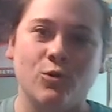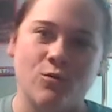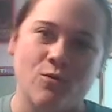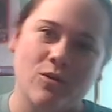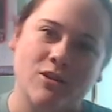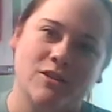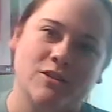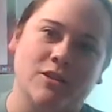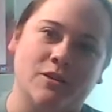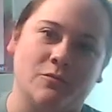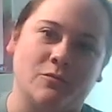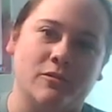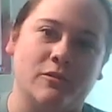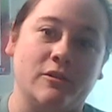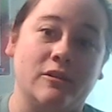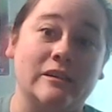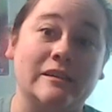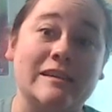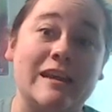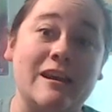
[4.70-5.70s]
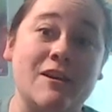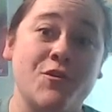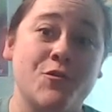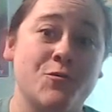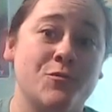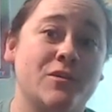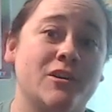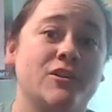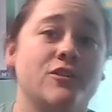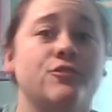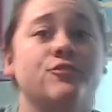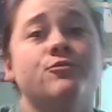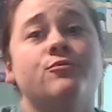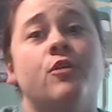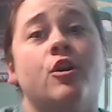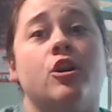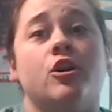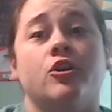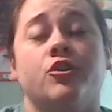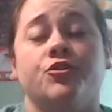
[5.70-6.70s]
What's up, friends? I hope that you
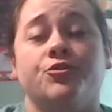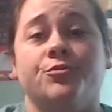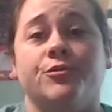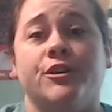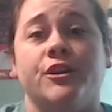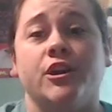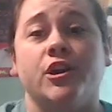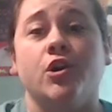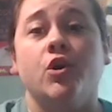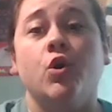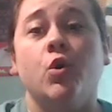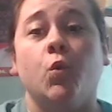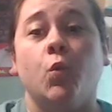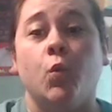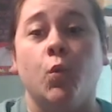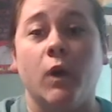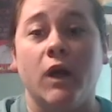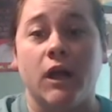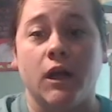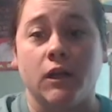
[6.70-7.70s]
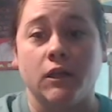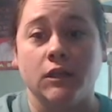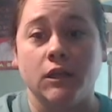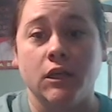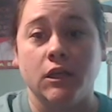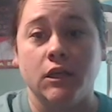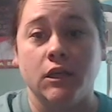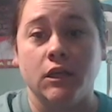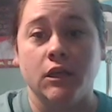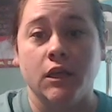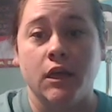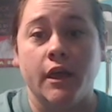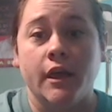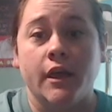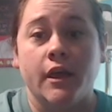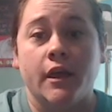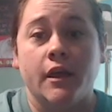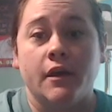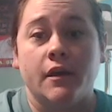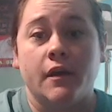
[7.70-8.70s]
are doing well.
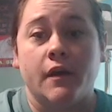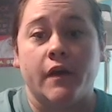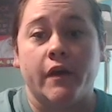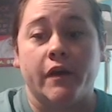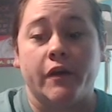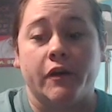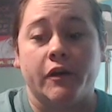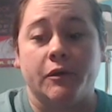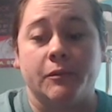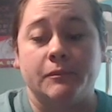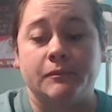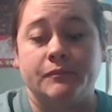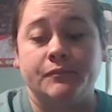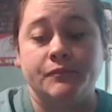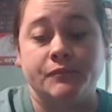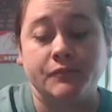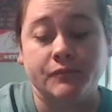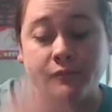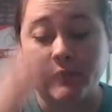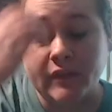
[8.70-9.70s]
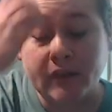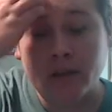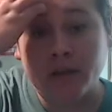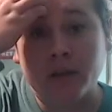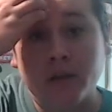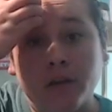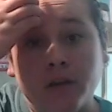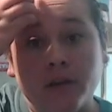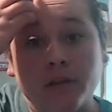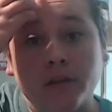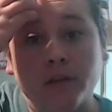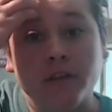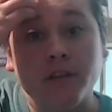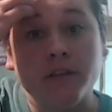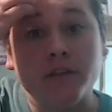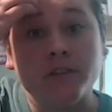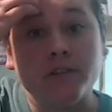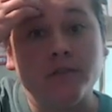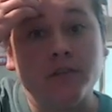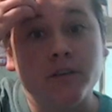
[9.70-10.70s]
Um,
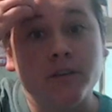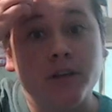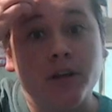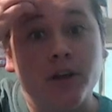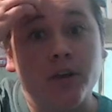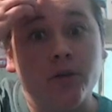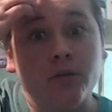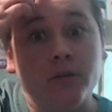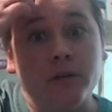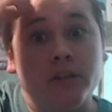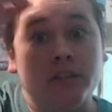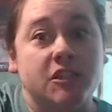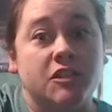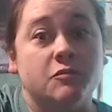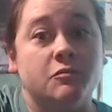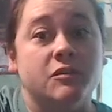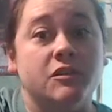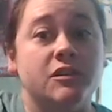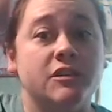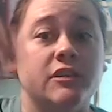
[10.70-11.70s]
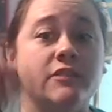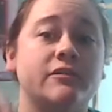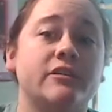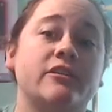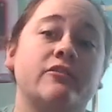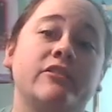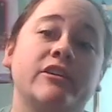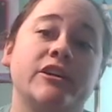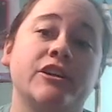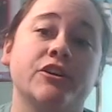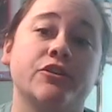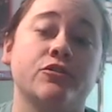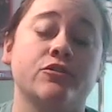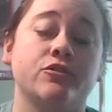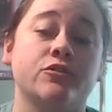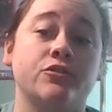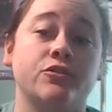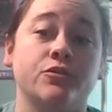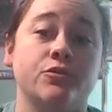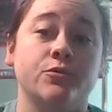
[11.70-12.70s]
this video is specifically geared
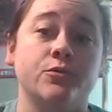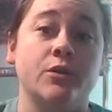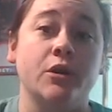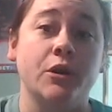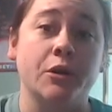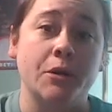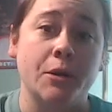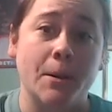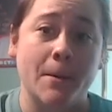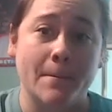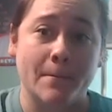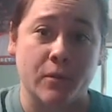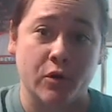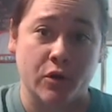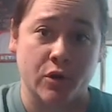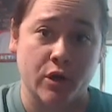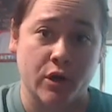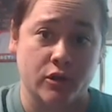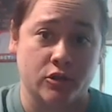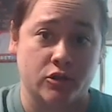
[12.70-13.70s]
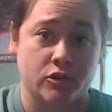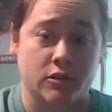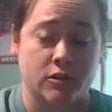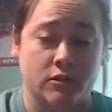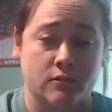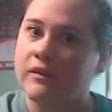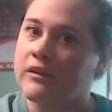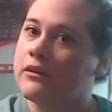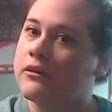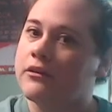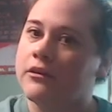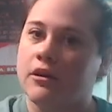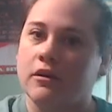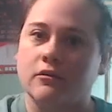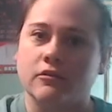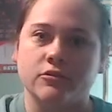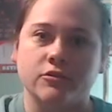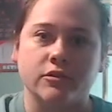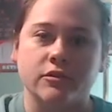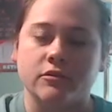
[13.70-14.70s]
to percussion. Y'all
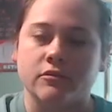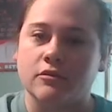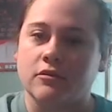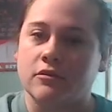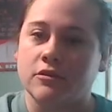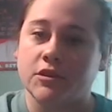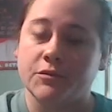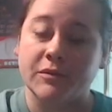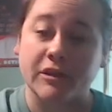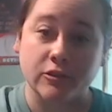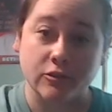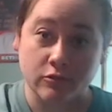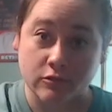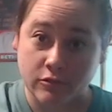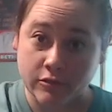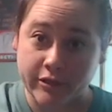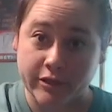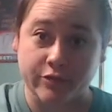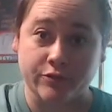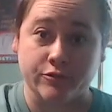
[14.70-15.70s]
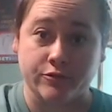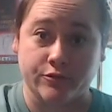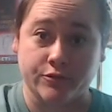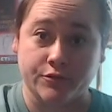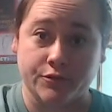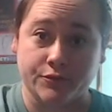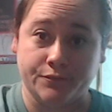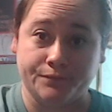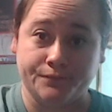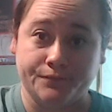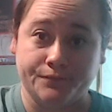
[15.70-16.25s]
are just little special creatures.